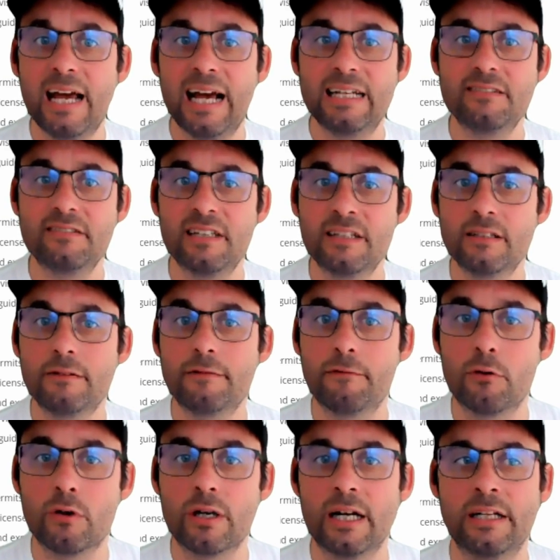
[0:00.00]
and sent it
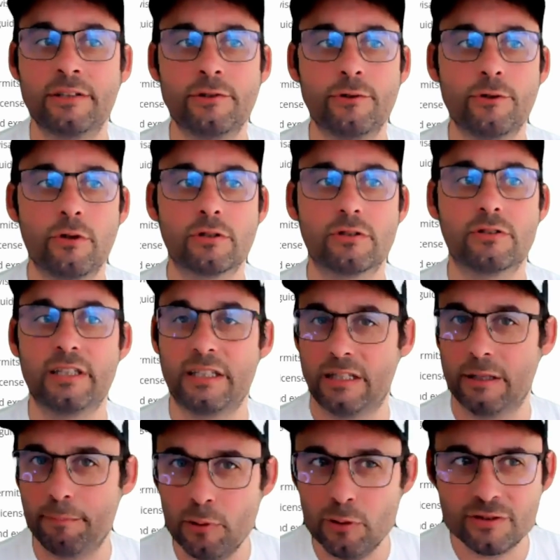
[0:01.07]
for a New York State
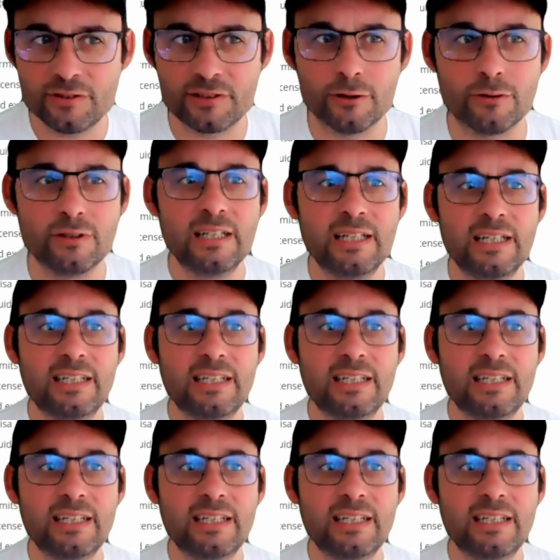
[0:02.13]
apostille.